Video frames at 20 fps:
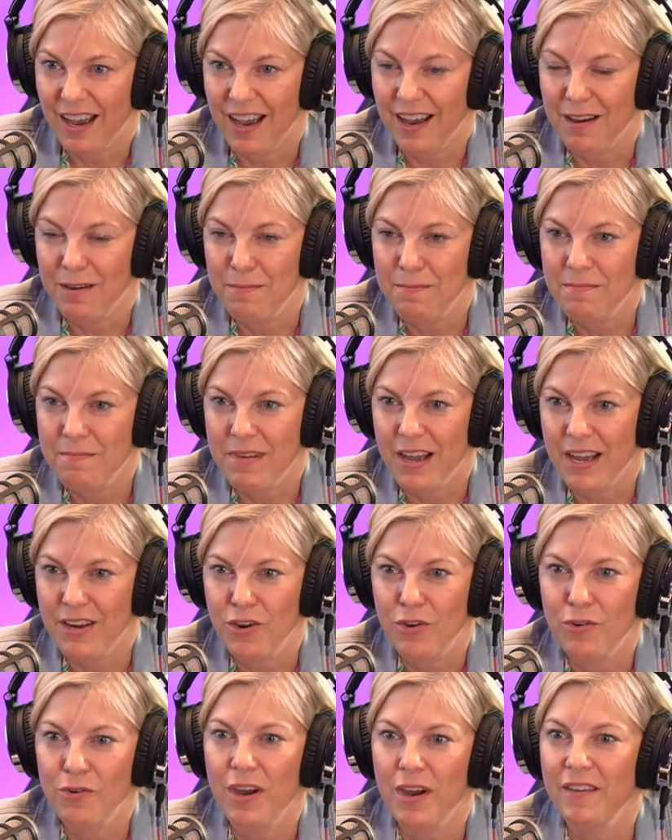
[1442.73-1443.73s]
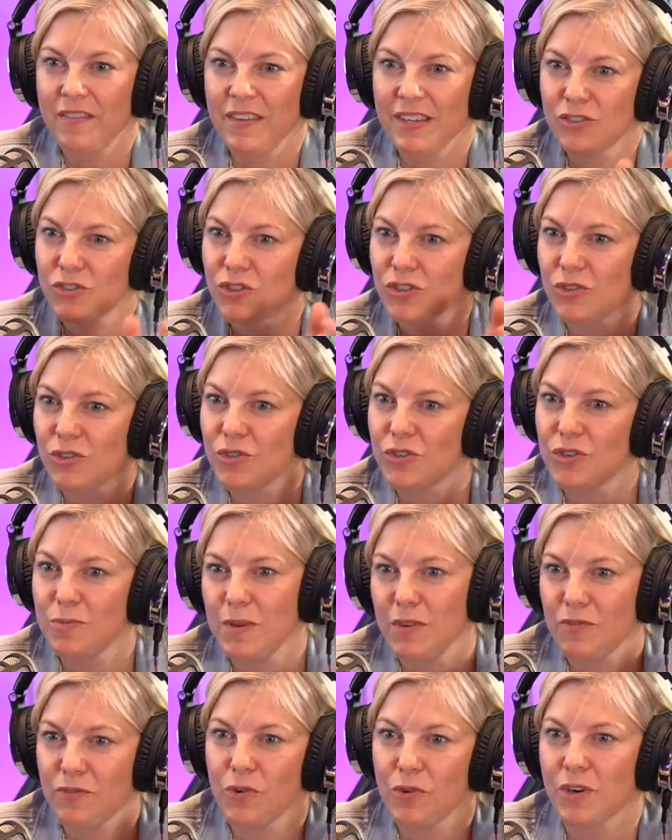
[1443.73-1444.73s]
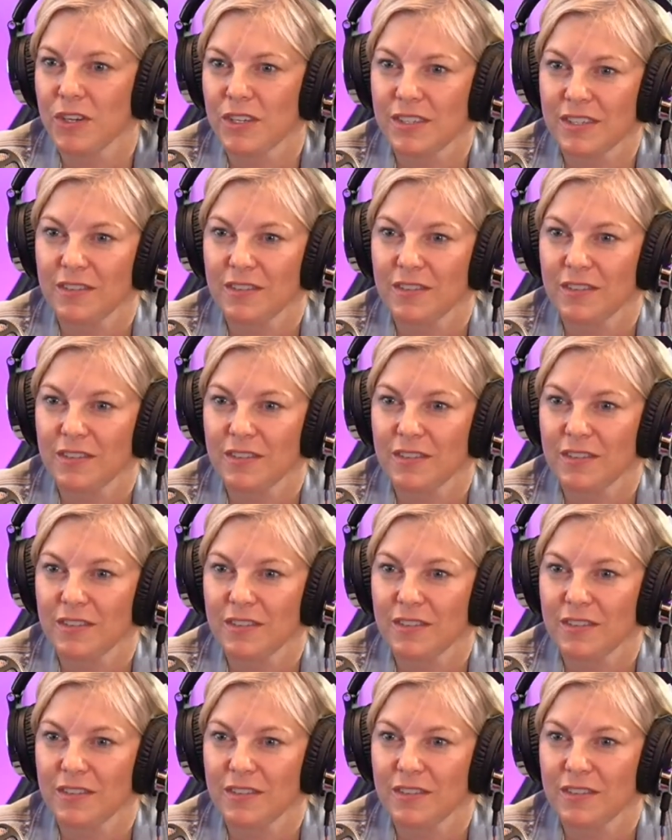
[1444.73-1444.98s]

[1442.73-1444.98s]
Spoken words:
I know I've introduced you before